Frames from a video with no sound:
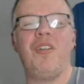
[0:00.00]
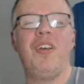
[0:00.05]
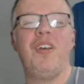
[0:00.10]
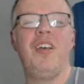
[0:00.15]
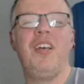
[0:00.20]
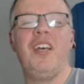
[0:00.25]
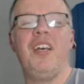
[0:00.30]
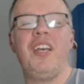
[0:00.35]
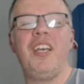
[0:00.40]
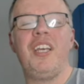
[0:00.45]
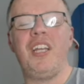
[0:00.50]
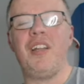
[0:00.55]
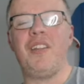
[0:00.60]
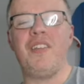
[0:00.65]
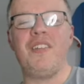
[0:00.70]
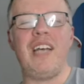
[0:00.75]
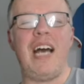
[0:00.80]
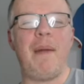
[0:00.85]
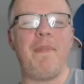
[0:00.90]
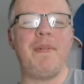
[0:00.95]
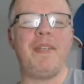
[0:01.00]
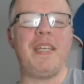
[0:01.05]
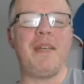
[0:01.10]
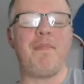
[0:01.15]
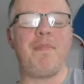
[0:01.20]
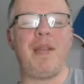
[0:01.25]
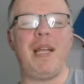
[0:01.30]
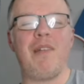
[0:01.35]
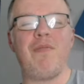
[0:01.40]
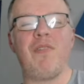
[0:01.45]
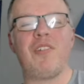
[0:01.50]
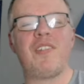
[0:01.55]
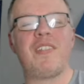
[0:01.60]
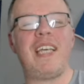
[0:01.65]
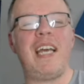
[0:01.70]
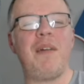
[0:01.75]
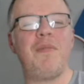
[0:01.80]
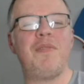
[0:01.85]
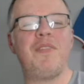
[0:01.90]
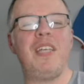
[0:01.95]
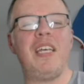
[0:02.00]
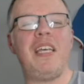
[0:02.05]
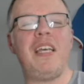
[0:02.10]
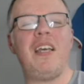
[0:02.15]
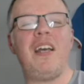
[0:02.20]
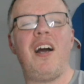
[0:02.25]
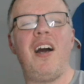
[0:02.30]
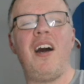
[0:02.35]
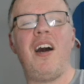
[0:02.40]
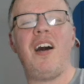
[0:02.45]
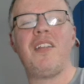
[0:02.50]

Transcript: You know, the Aberdeen play Ross County, Hart.